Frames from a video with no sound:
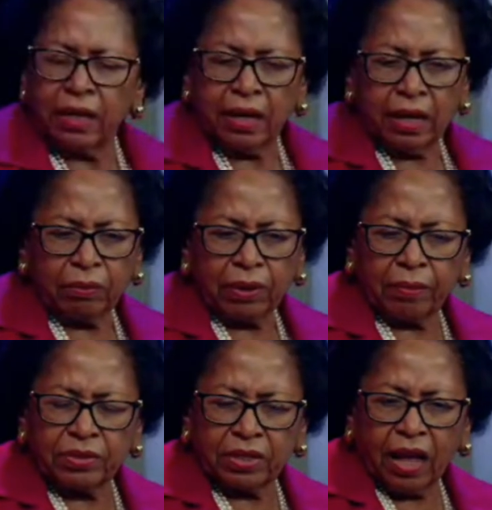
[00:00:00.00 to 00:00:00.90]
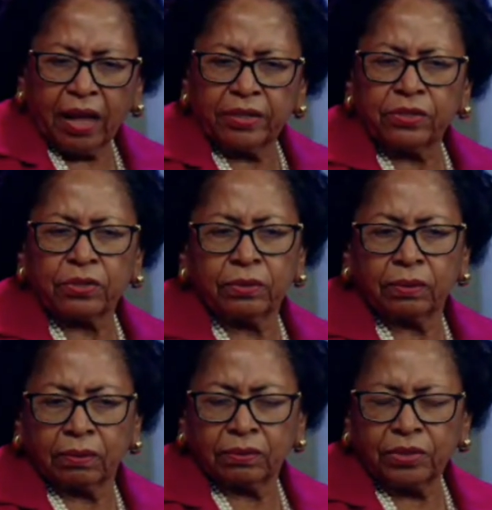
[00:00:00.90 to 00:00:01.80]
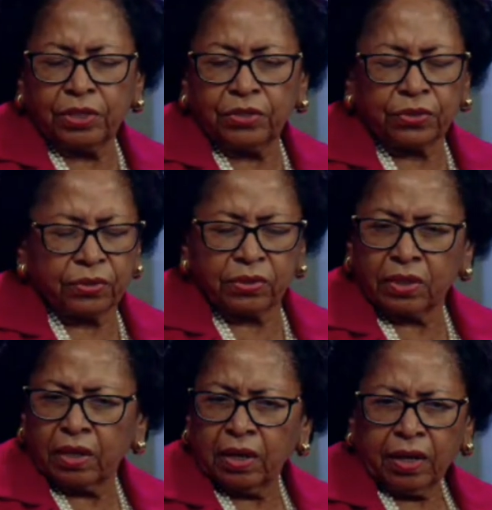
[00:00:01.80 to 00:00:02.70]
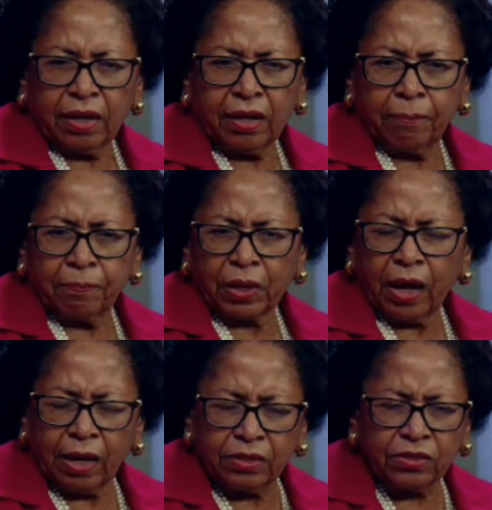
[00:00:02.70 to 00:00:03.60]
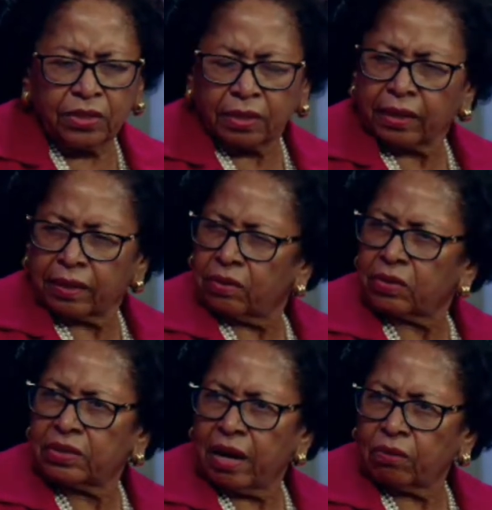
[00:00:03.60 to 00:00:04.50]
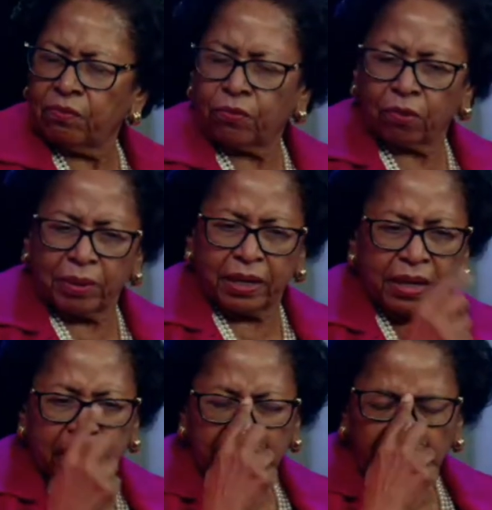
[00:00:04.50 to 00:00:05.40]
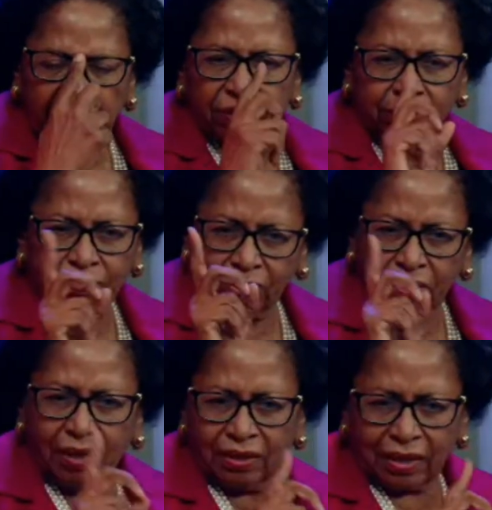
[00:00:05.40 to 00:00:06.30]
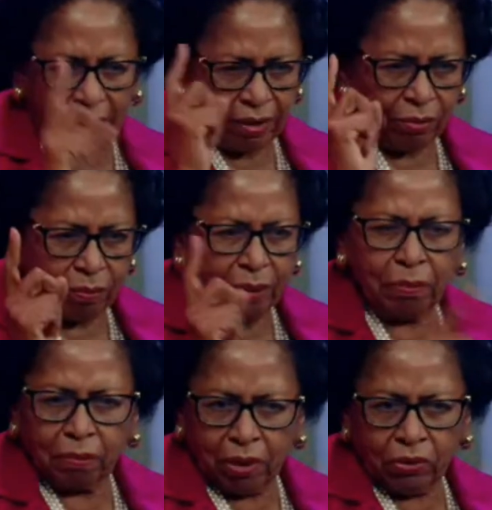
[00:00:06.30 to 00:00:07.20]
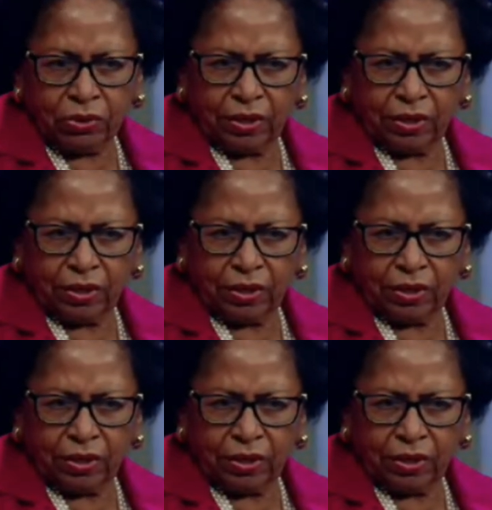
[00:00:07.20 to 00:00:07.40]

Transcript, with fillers: When I was in high school, teachers um, constantly looked out for me. And the thing that I remember most and that